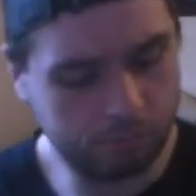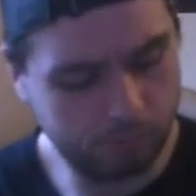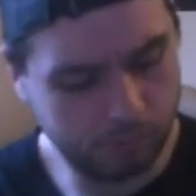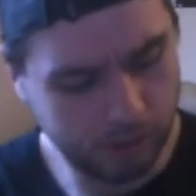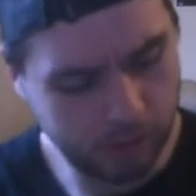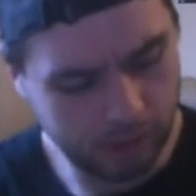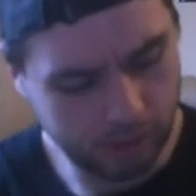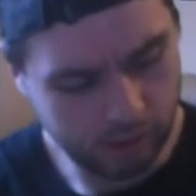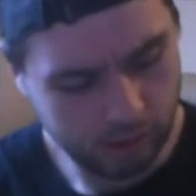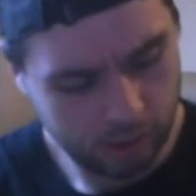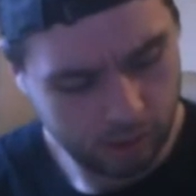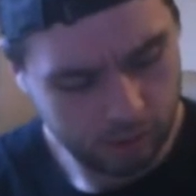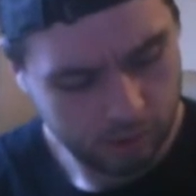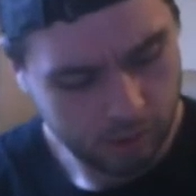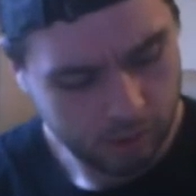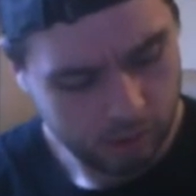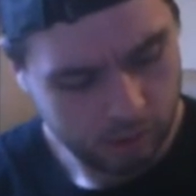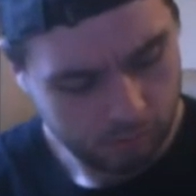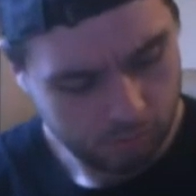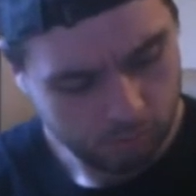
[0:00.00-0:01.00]
but
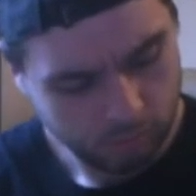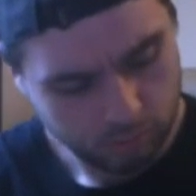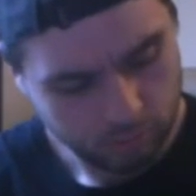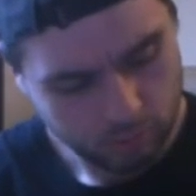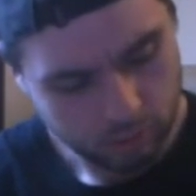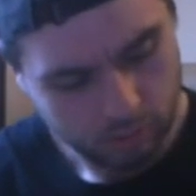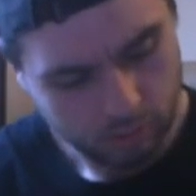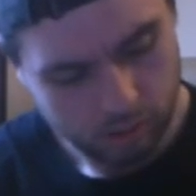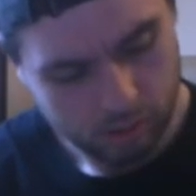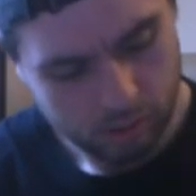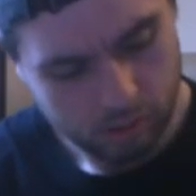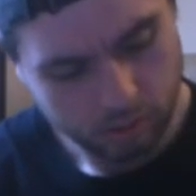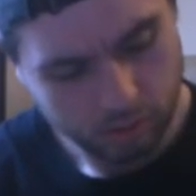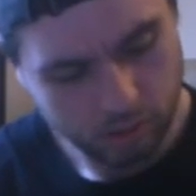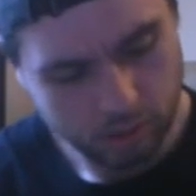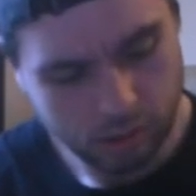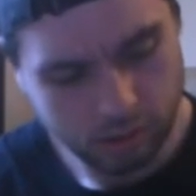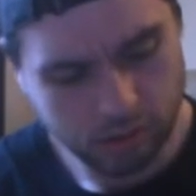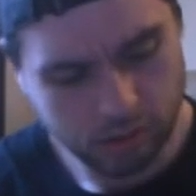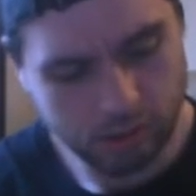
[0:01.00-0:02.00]

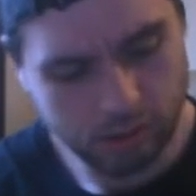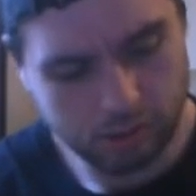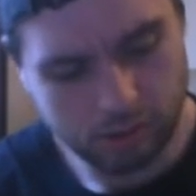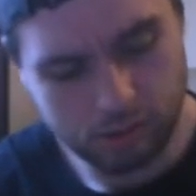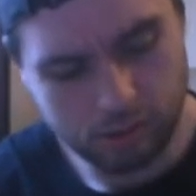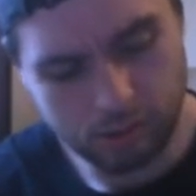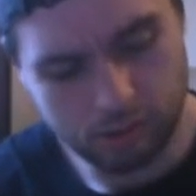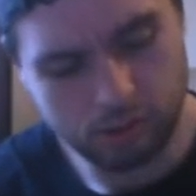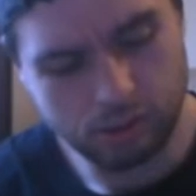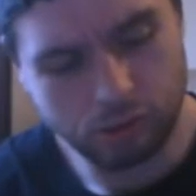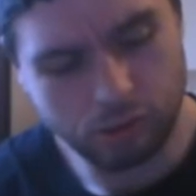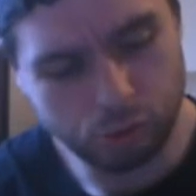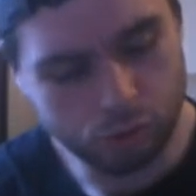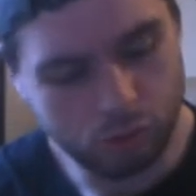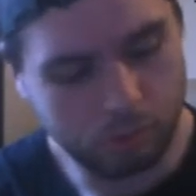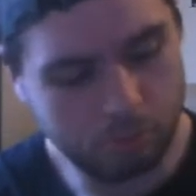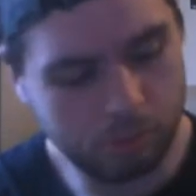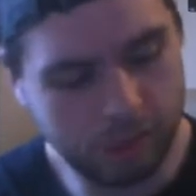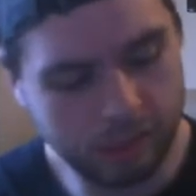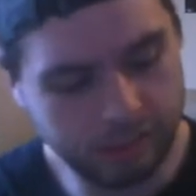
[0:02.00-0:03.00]
still enjoy
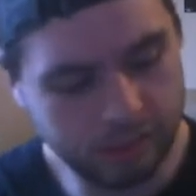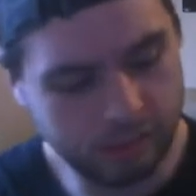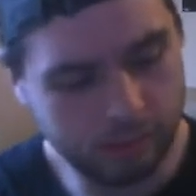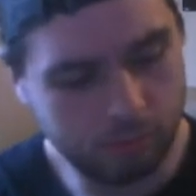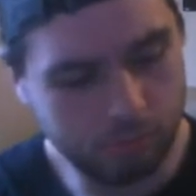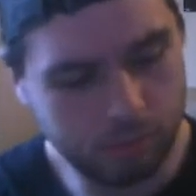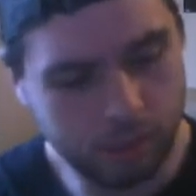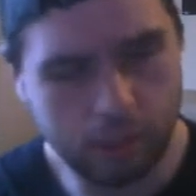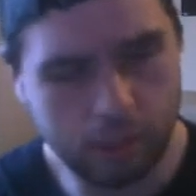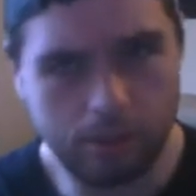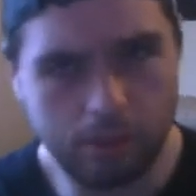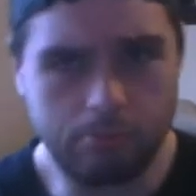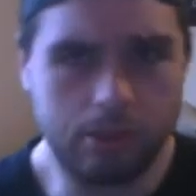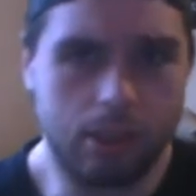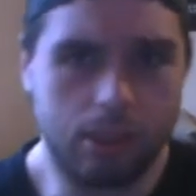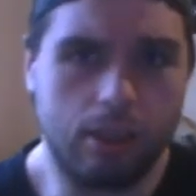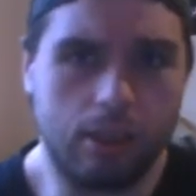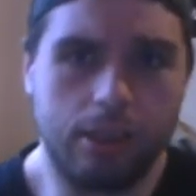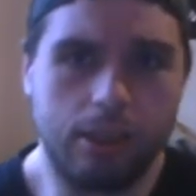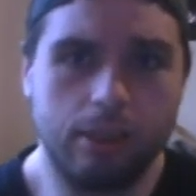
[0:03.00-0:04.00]
playing some games
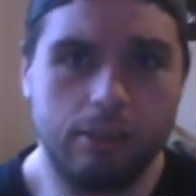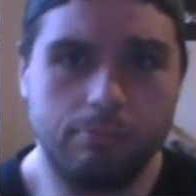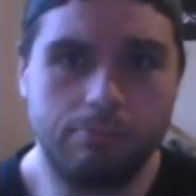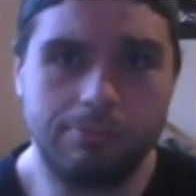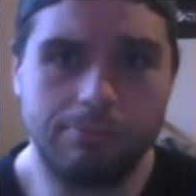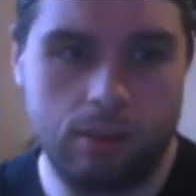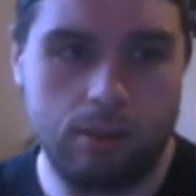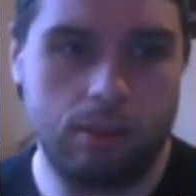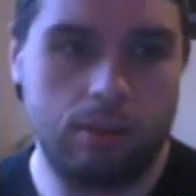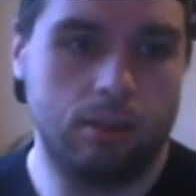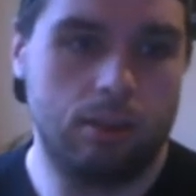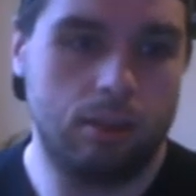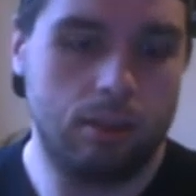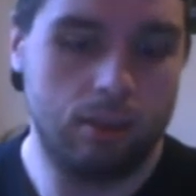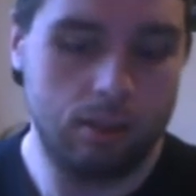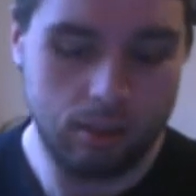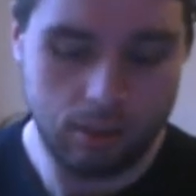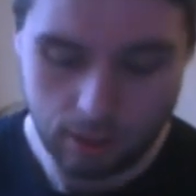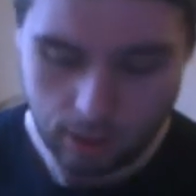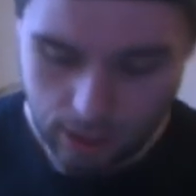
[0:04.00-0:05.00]
on it.
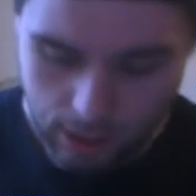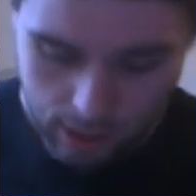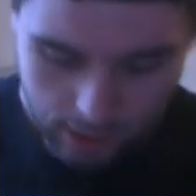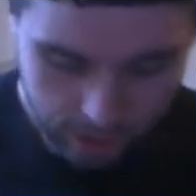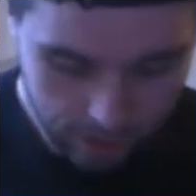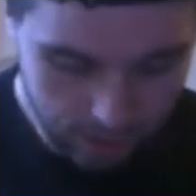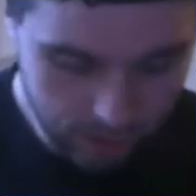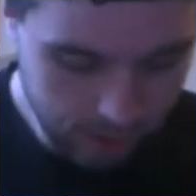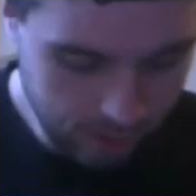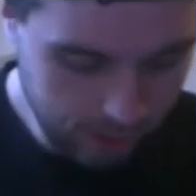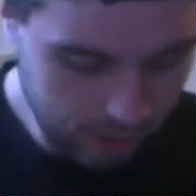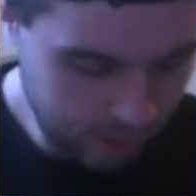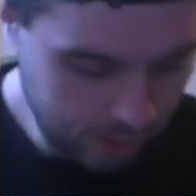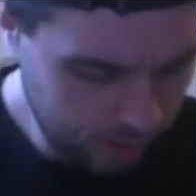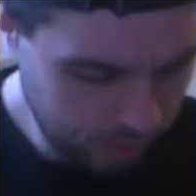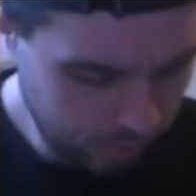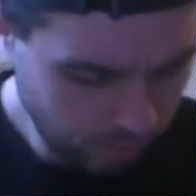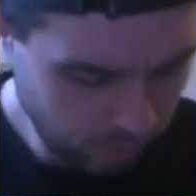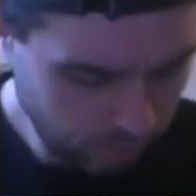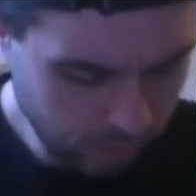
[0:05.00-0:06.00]
And
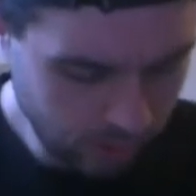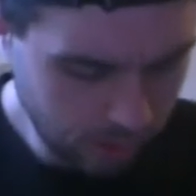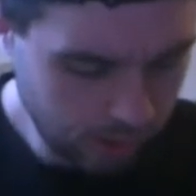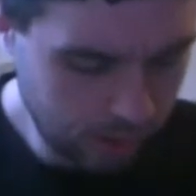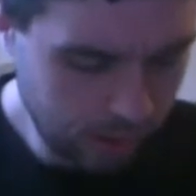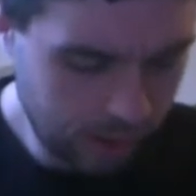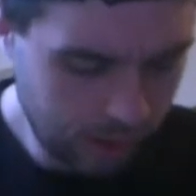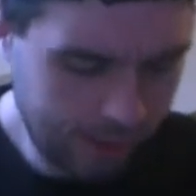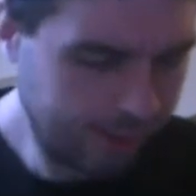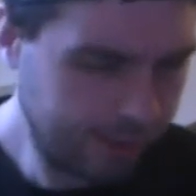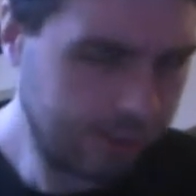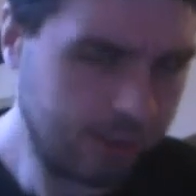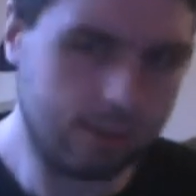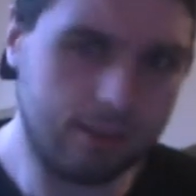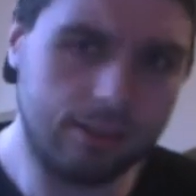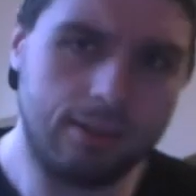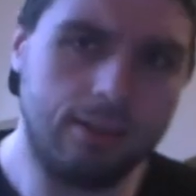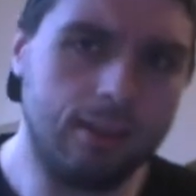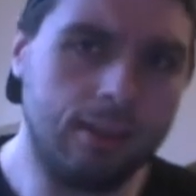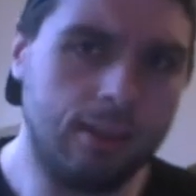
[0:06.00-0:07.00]
this one I
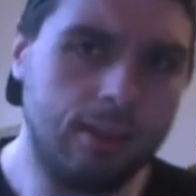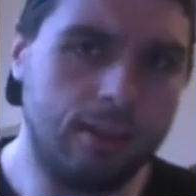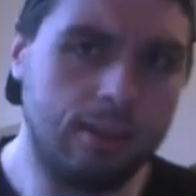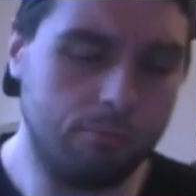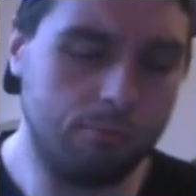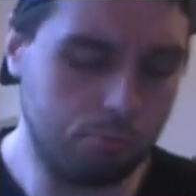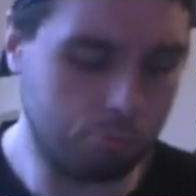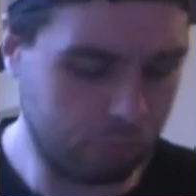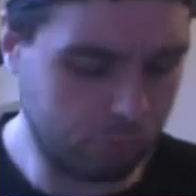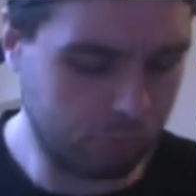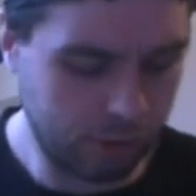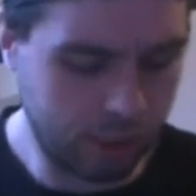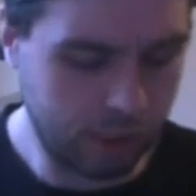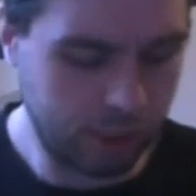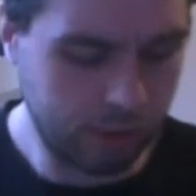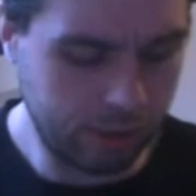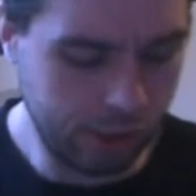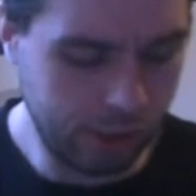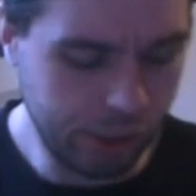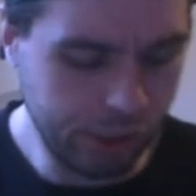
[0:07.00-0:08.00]
did get
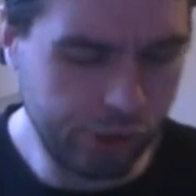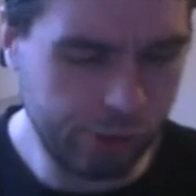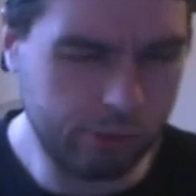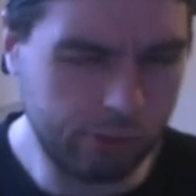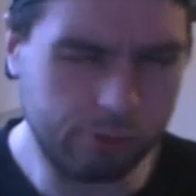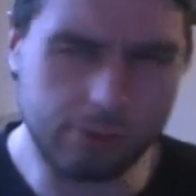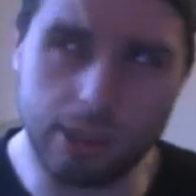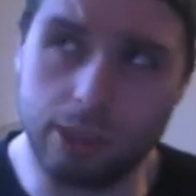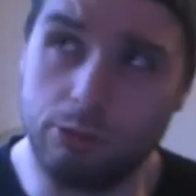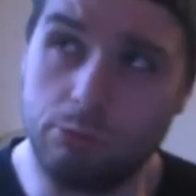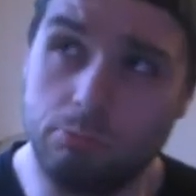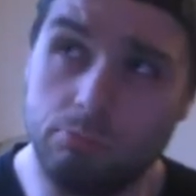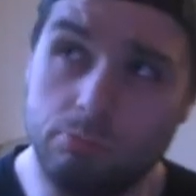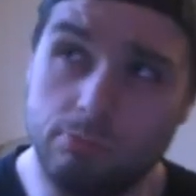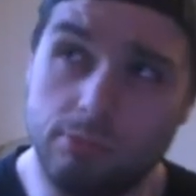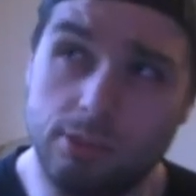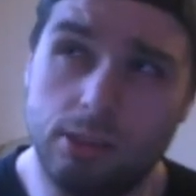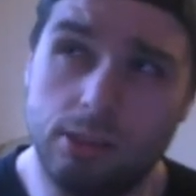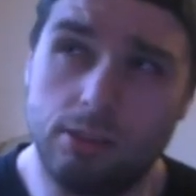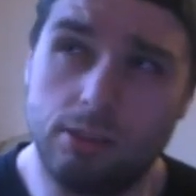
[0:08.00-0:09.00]
brand new around
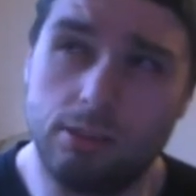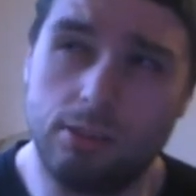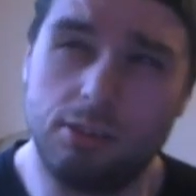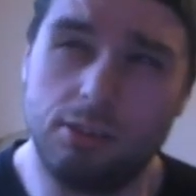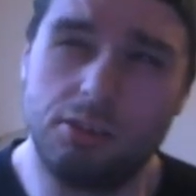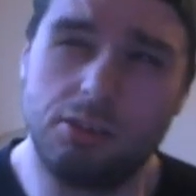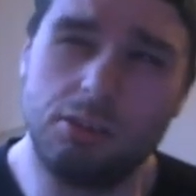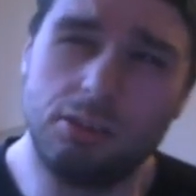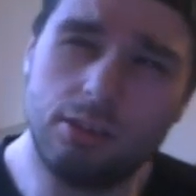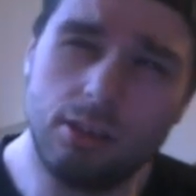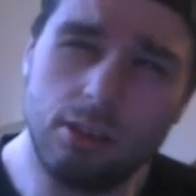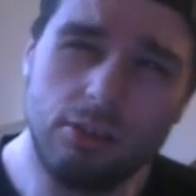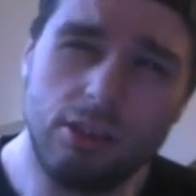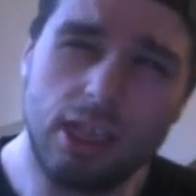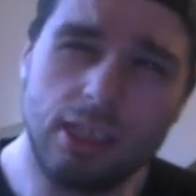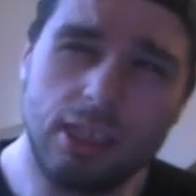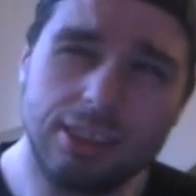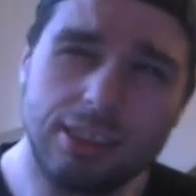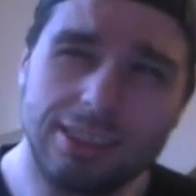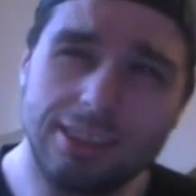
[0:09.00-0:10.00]

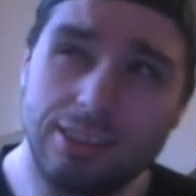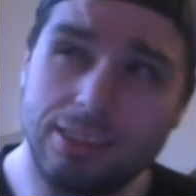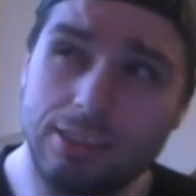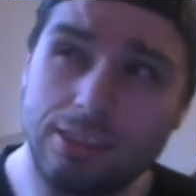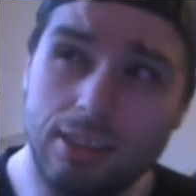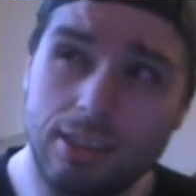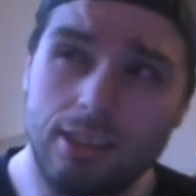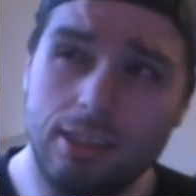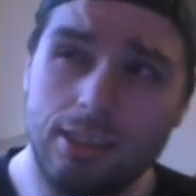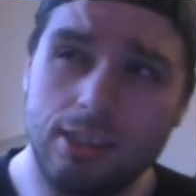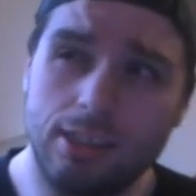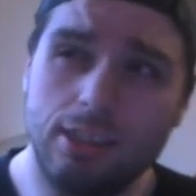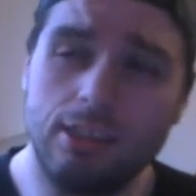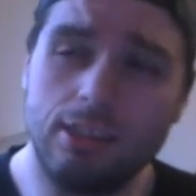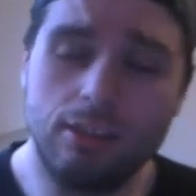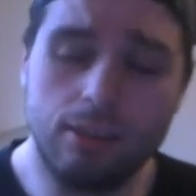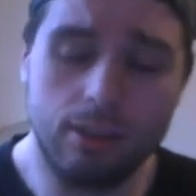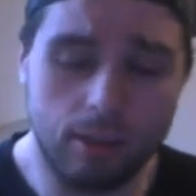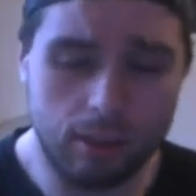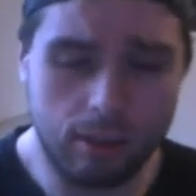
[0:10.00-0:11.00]
2009,
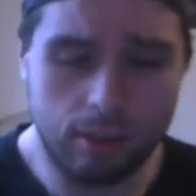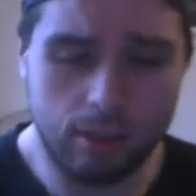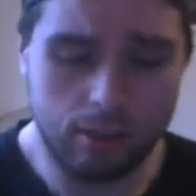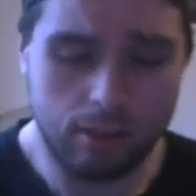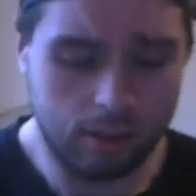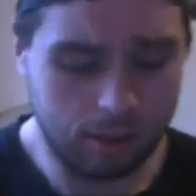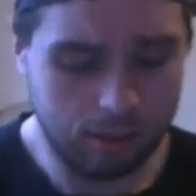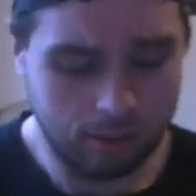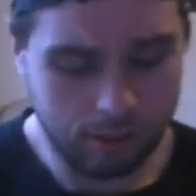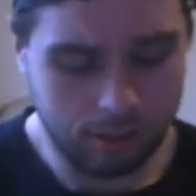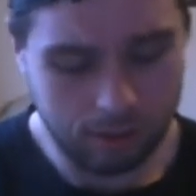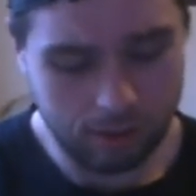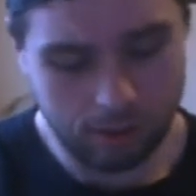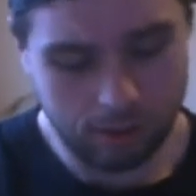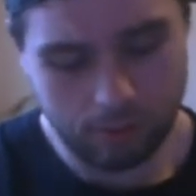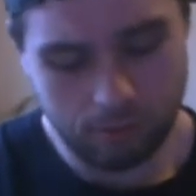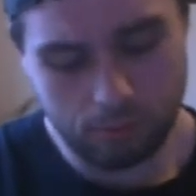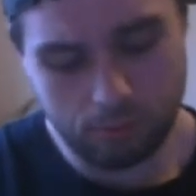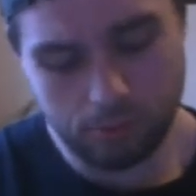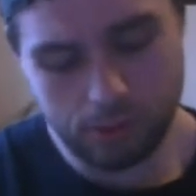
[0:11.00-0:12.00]

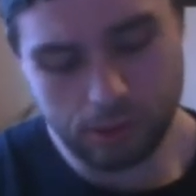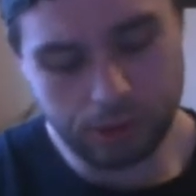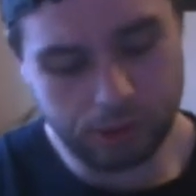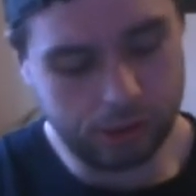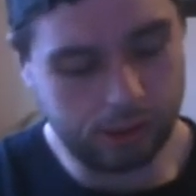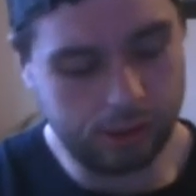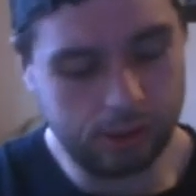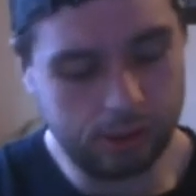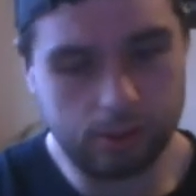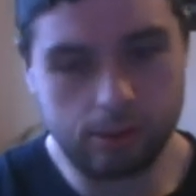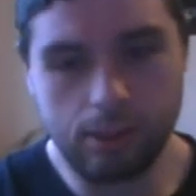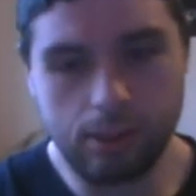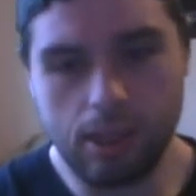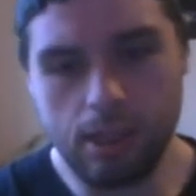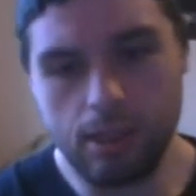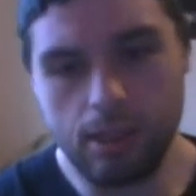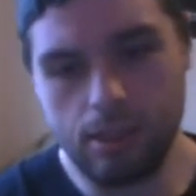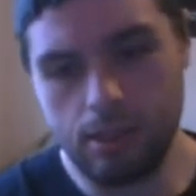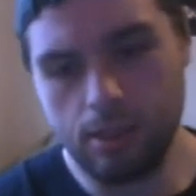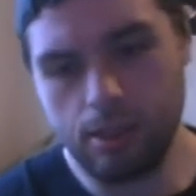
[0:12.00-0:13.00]
which is
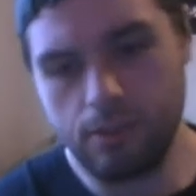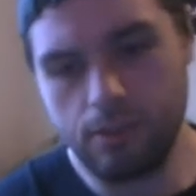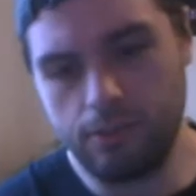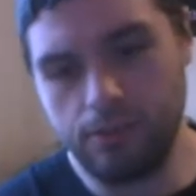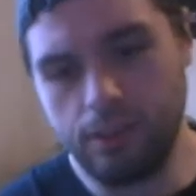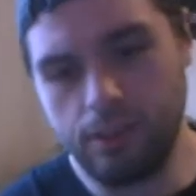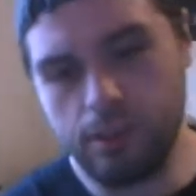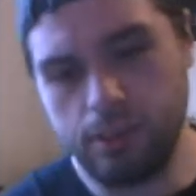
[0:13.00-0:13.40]
the